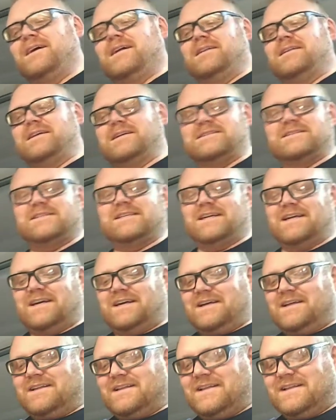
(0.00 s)
let's
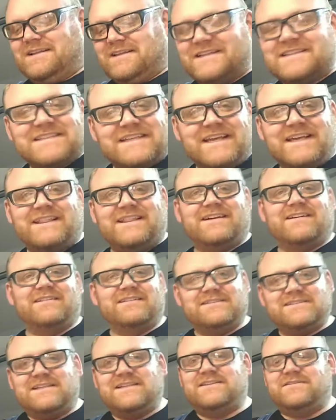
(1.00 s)
get there.
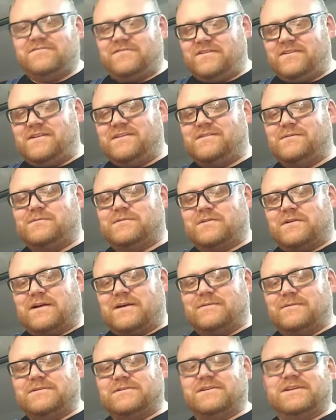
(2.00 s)
Let's get to 50
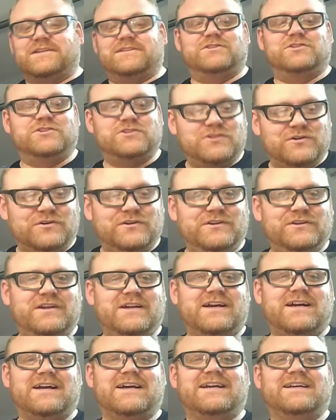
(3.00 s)
subscribers so I can show you
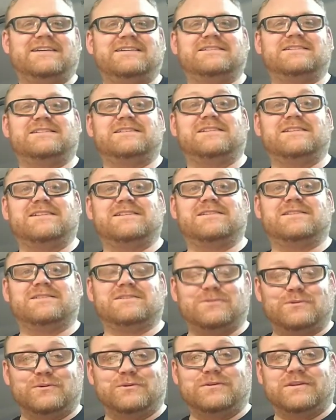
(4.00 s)
guys this
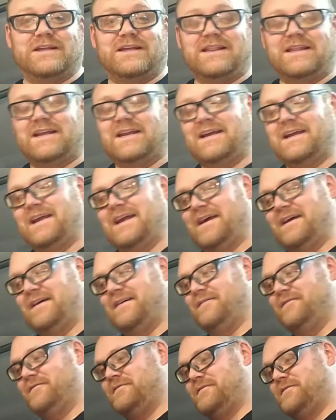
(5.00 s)
cool thing that I
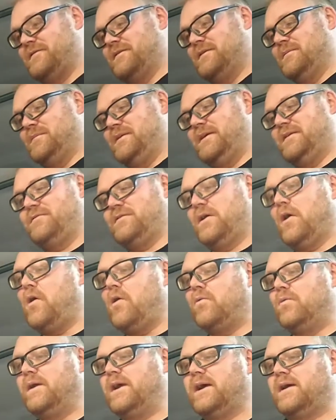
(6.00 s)
have planned for.
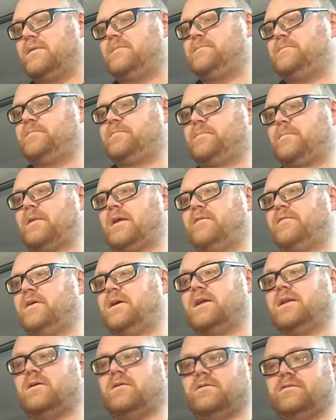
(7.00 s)
Oh yeah, I
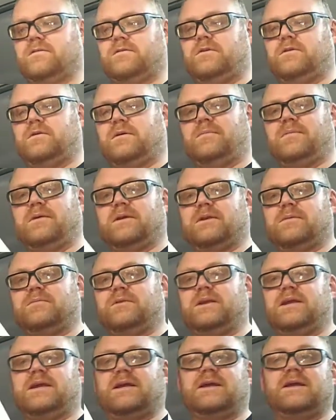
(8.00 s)
forgot also too. I picked up
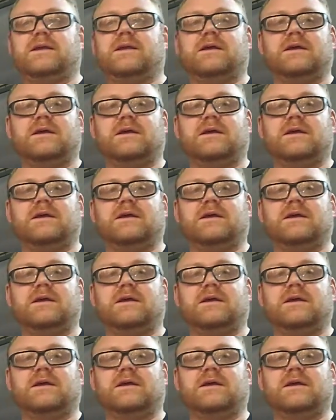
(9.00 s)
today